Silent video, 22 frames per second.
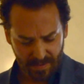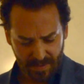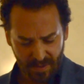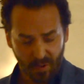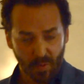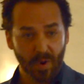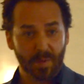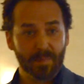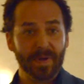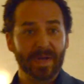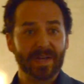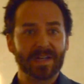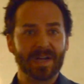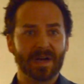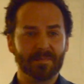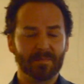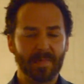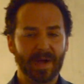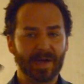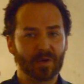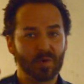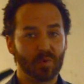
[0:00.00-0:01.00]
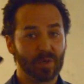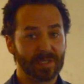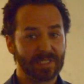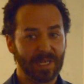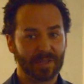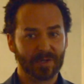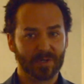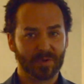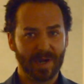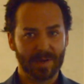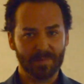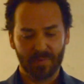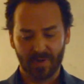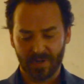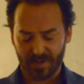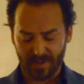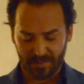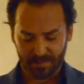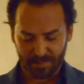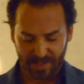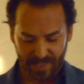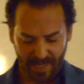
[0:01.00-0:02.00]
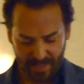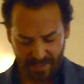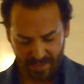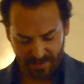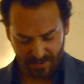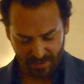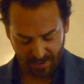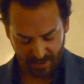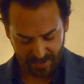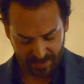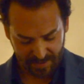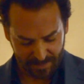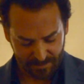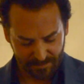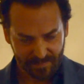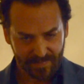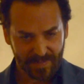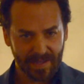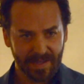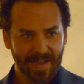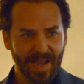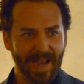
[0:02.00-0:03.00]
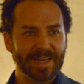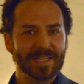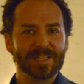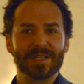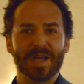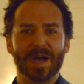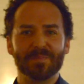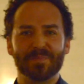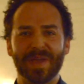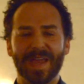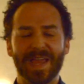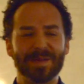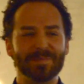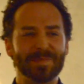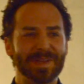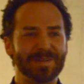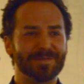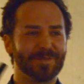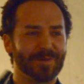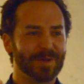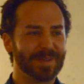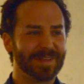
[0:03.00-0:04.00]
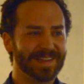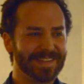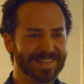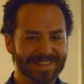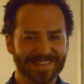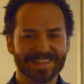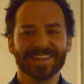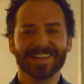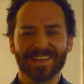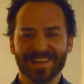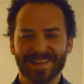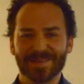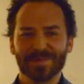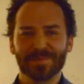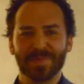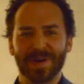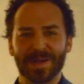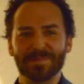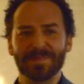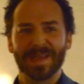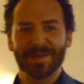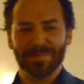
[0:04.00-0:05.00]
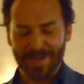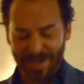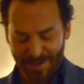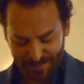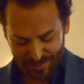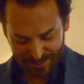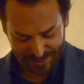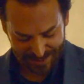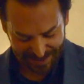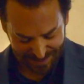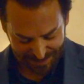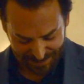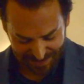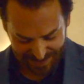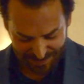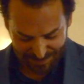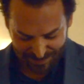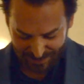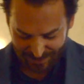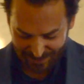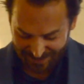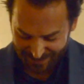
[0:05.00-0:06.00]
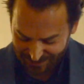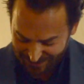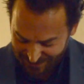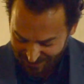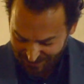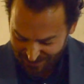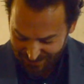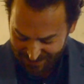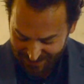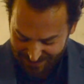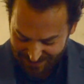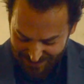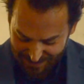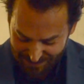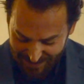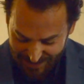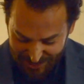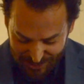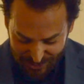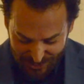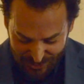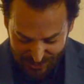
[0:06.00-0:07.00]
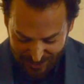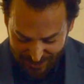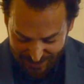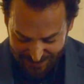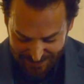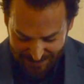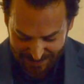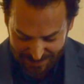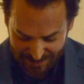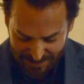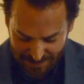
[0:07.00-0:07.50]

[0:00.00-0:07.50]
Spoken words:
Or pick up Michael Ward's other great book called Planet Narnia. And he's not paying me for this, but maybe I will send him an email later telling him he should.